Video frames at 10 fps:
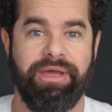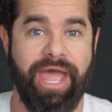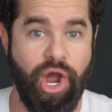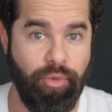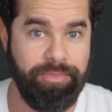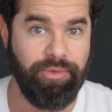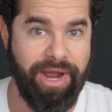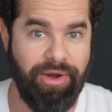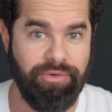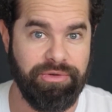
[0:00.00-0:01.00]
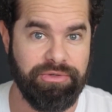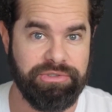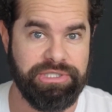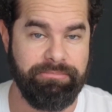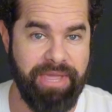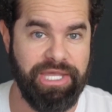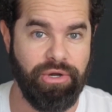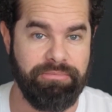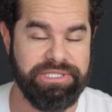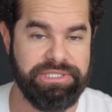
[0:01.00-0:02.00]
help you out to make
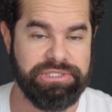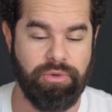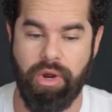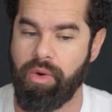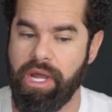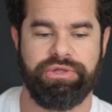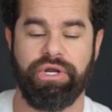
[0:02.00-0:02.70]
your business grow,